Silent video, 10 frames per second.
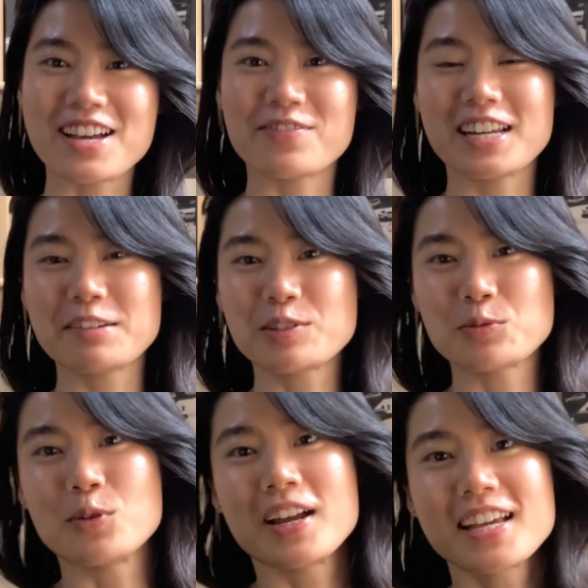my name is
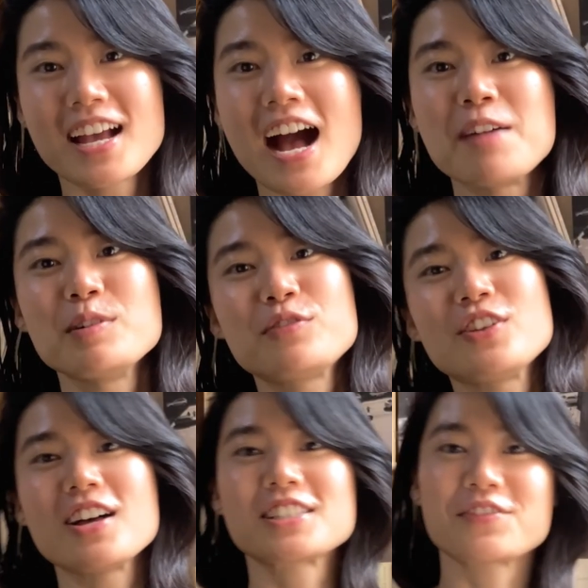Wani. I'm a
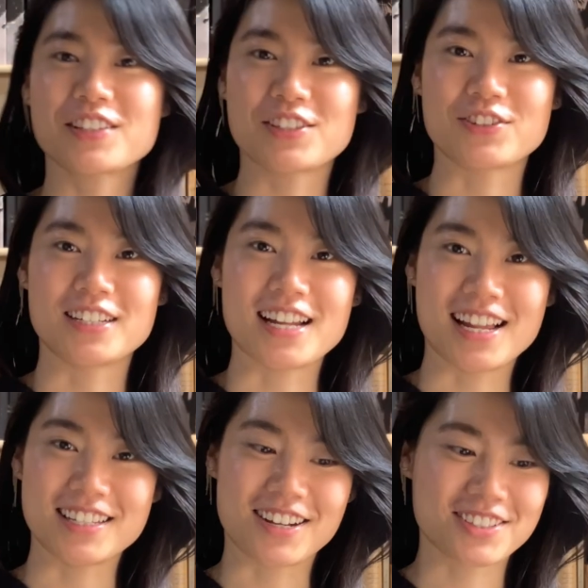philosophy student
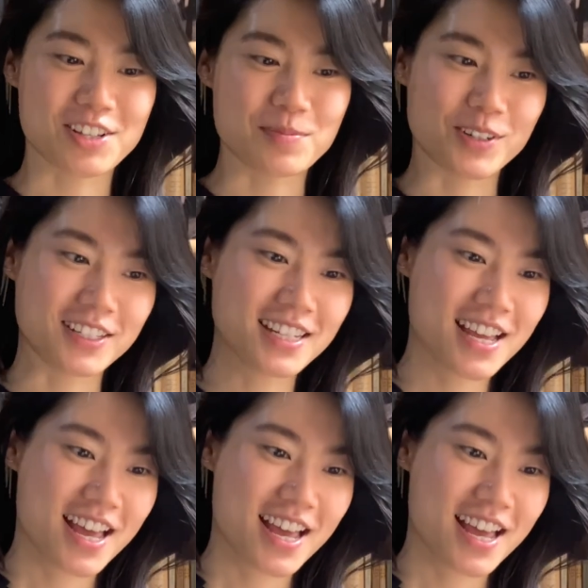at La Sorbonne,